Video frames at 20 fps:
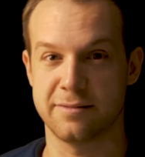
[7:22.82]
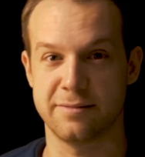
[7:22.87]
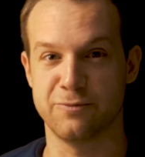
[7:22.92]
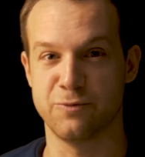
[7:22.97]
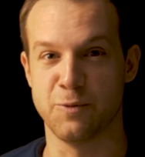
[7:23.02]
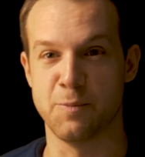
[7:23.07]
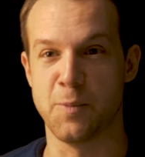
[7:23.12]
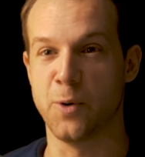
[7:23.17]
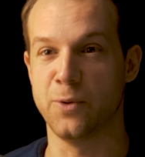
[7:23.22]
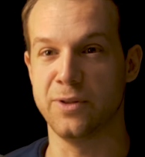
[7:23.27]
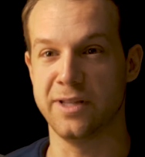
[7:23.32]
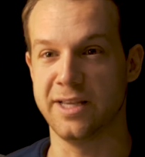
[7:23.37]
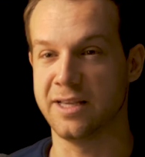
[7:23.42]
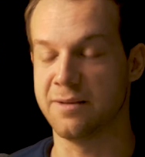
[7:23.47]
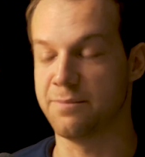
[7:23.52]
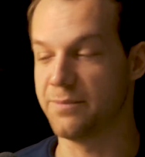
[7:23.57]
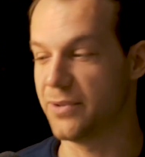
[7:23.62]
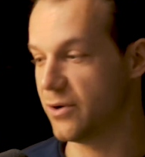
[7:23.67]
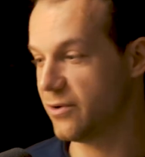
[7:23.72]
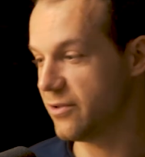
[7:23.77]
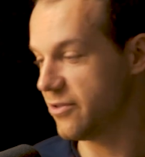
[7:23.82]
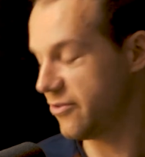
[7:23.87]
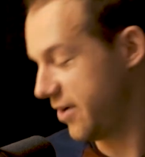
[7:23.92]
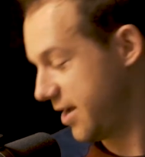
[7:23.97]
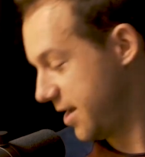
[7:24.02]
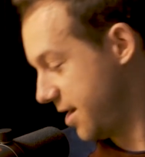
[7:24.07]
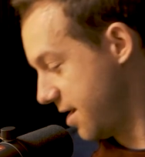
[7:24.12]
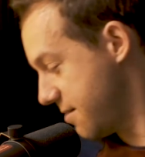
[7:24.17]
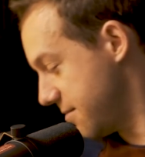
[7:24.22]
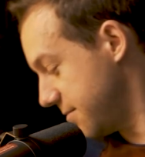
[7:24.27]
remotely composed
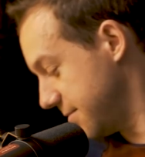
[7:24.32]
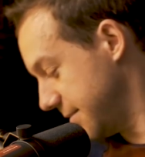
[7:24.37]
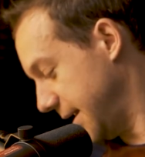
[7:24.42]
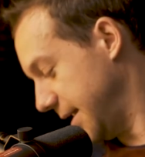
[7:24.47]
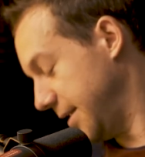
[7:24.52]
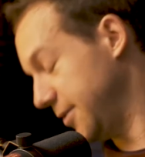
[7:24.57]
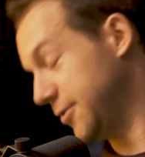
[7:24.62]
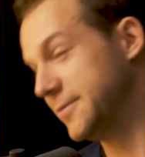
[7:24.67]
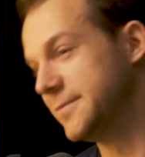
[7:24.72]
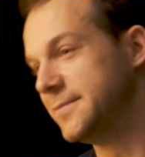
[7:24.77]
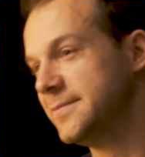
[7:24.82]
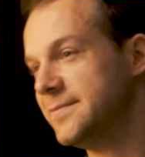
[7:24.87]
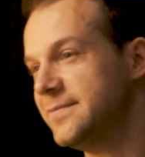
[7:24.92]
right now? I don't.